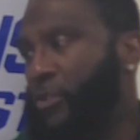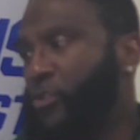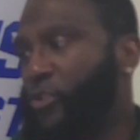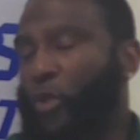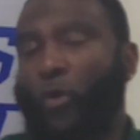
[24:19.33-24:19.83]

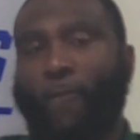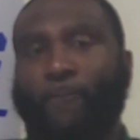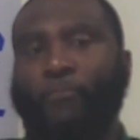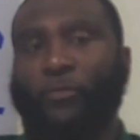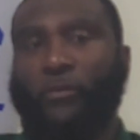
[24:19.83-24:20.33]
So
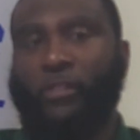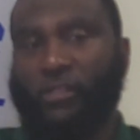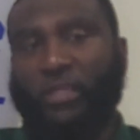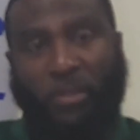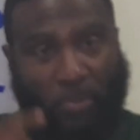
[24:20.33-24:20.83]
just
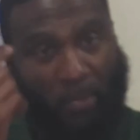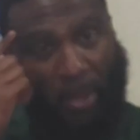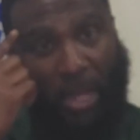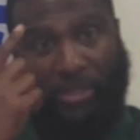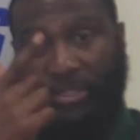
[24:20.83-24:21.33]
keep in
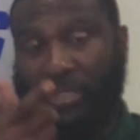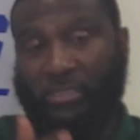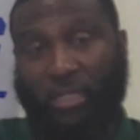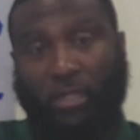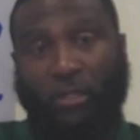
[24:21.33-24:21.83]
mind, things
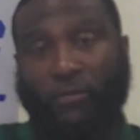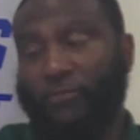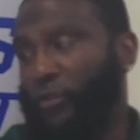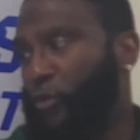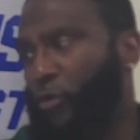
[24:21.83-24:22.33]
that are good
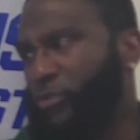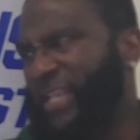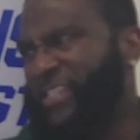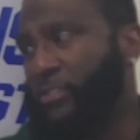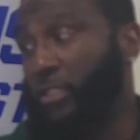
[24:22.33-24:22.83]
for you don't
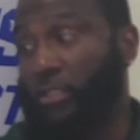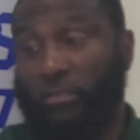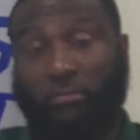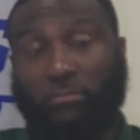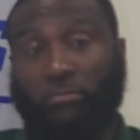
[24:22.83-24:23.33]
taste good,
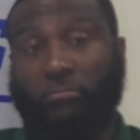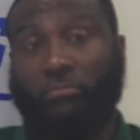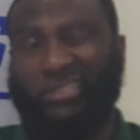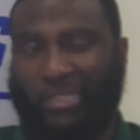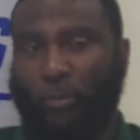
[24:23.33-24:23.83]

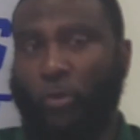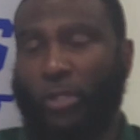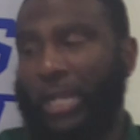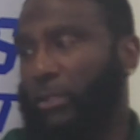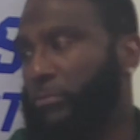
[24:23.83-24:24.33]
but they
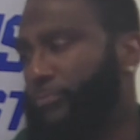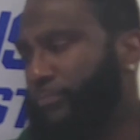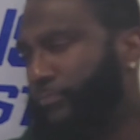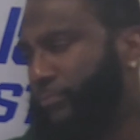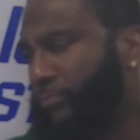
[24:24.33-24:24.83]
work out.
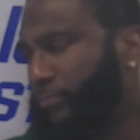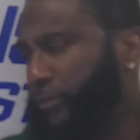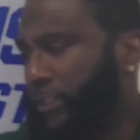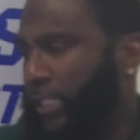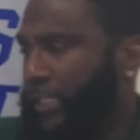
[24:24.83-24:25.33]

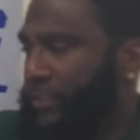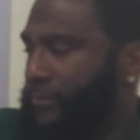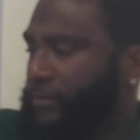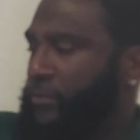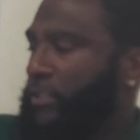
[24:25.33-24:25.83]
All right.
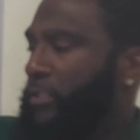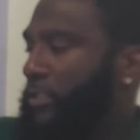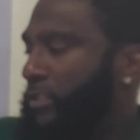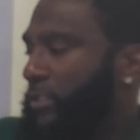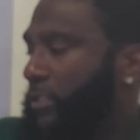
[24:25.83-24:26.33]

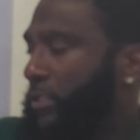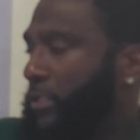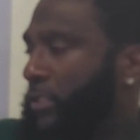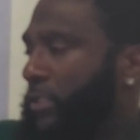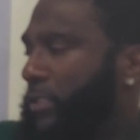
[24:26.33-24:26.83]

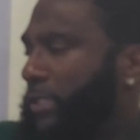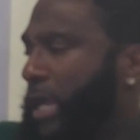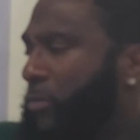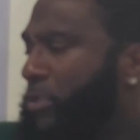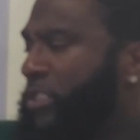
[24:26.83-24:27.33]
Now
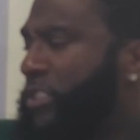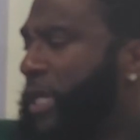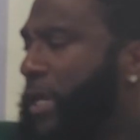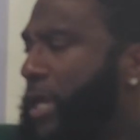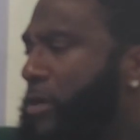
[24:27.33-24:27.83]
I want to
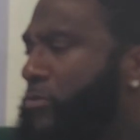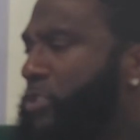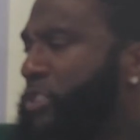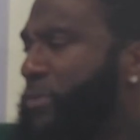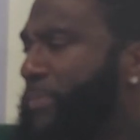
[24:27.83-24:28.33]
shout out
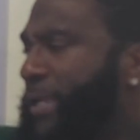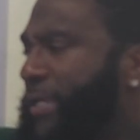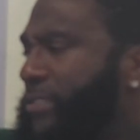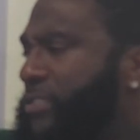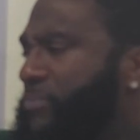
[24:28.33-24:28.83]

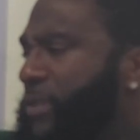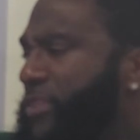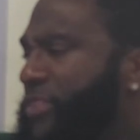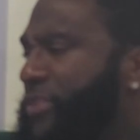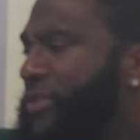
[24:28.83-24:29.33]
Jermaine
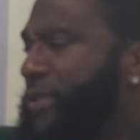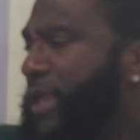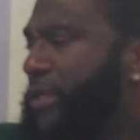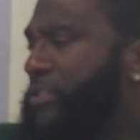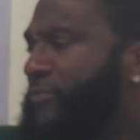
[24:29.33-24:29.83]
Smith
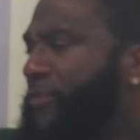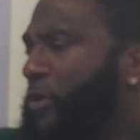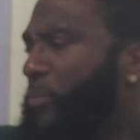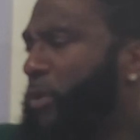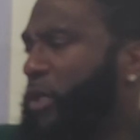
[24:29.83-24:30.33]
and his
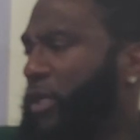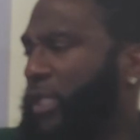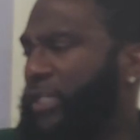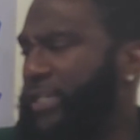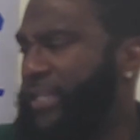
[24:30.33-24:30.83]
film
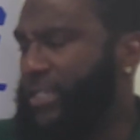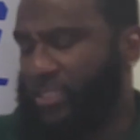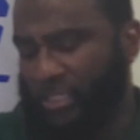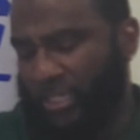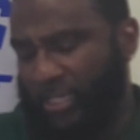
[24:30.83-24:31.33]
Cooking in
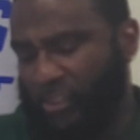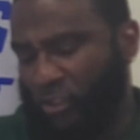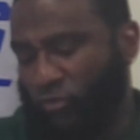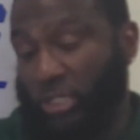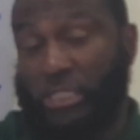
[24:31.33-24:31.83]
Yesterday's
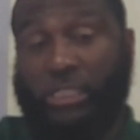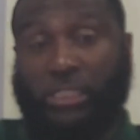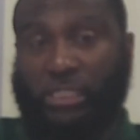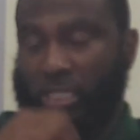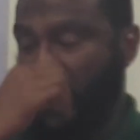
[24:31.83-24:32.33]
Grease.